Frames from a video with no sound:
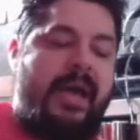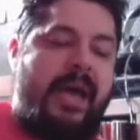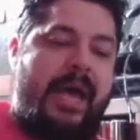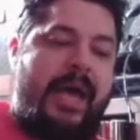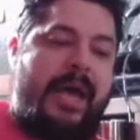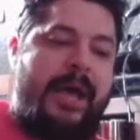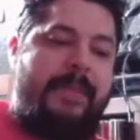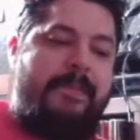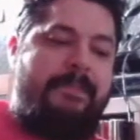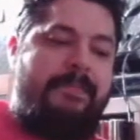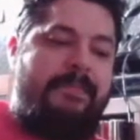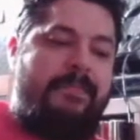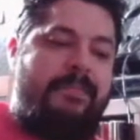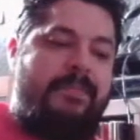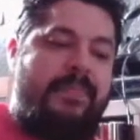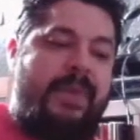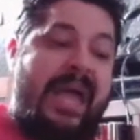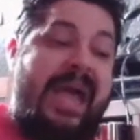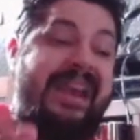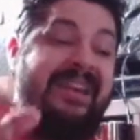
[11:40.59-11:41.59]
And
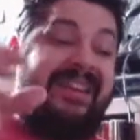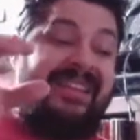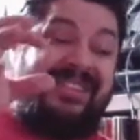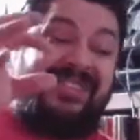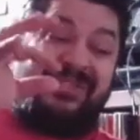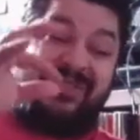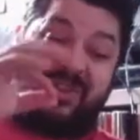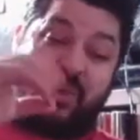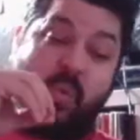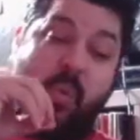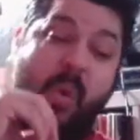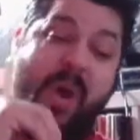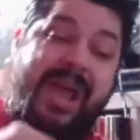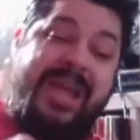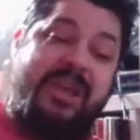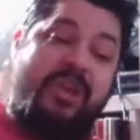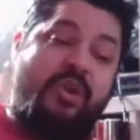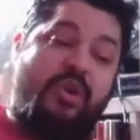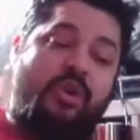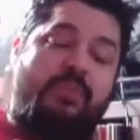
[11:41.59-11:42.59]
it's
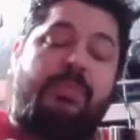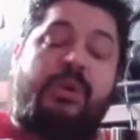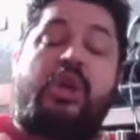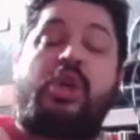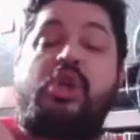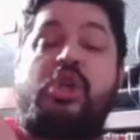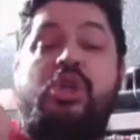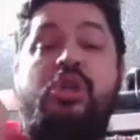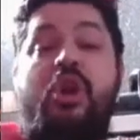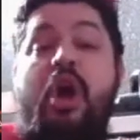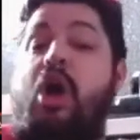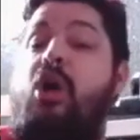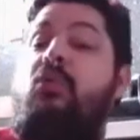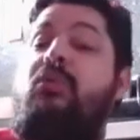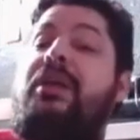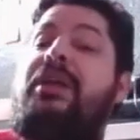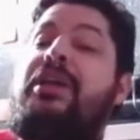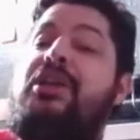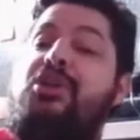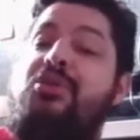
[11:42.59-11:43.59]
quite good because not
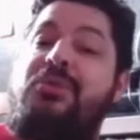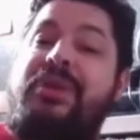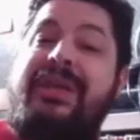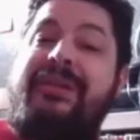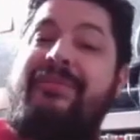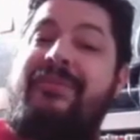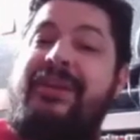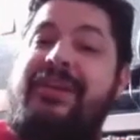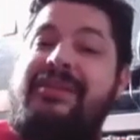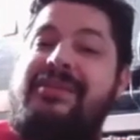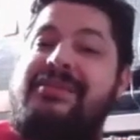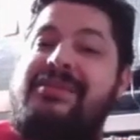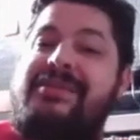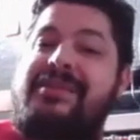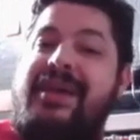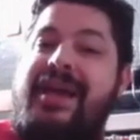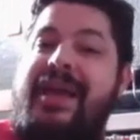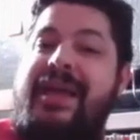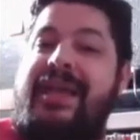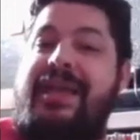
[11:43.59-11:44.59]
only can you give
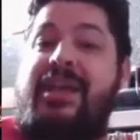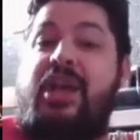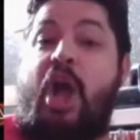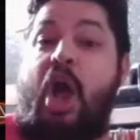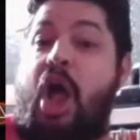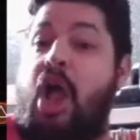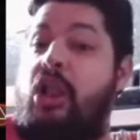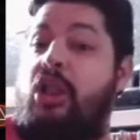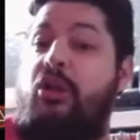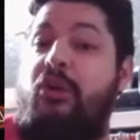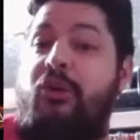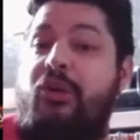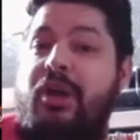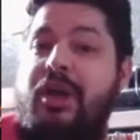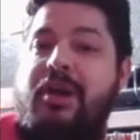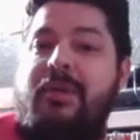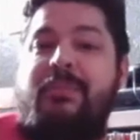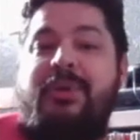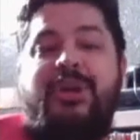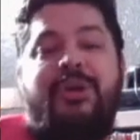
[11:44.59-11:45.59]
it a color,
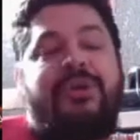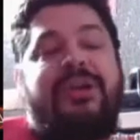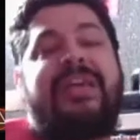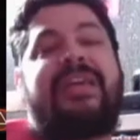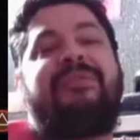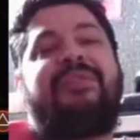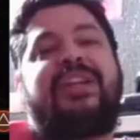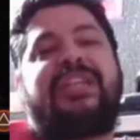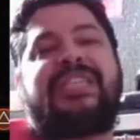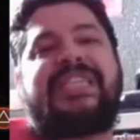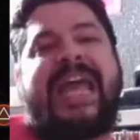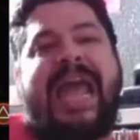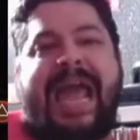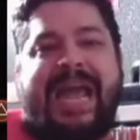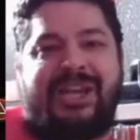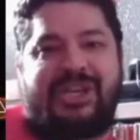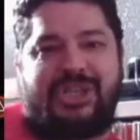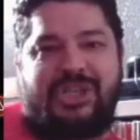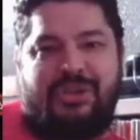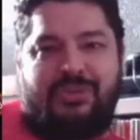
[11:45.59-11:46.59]
but you can give it a
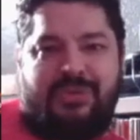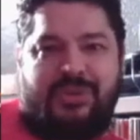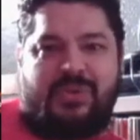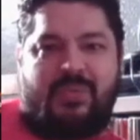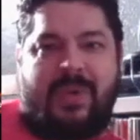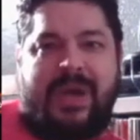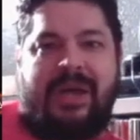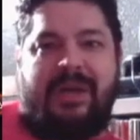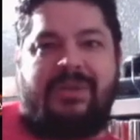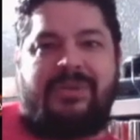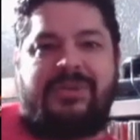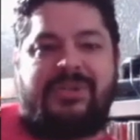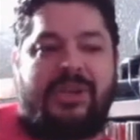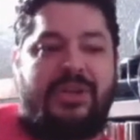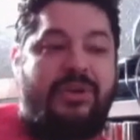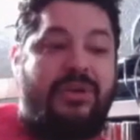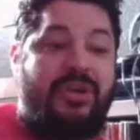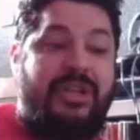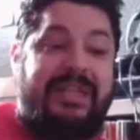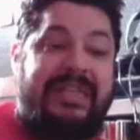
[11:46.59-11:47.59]
texture as well.
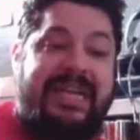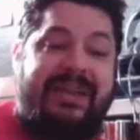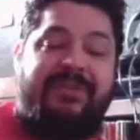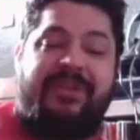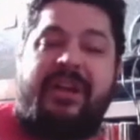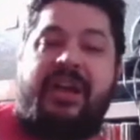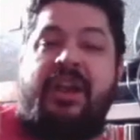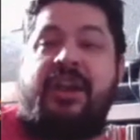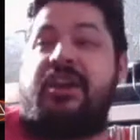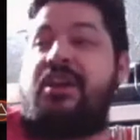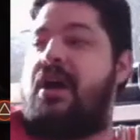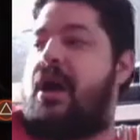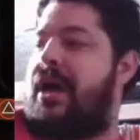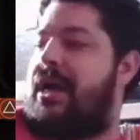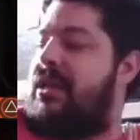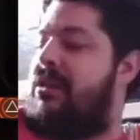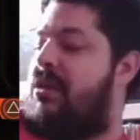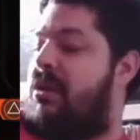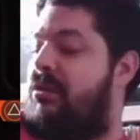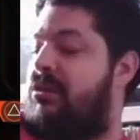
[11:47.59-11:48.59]
So you can give it a
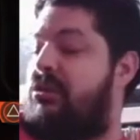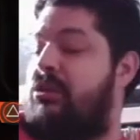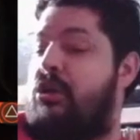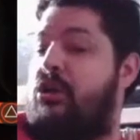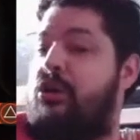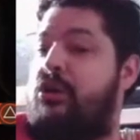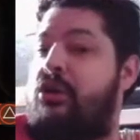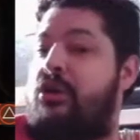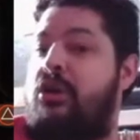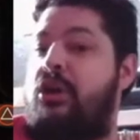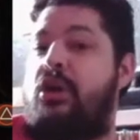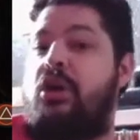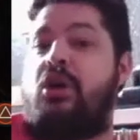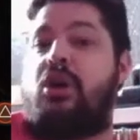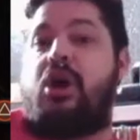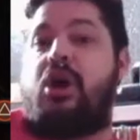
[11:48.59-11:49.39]
nylon look,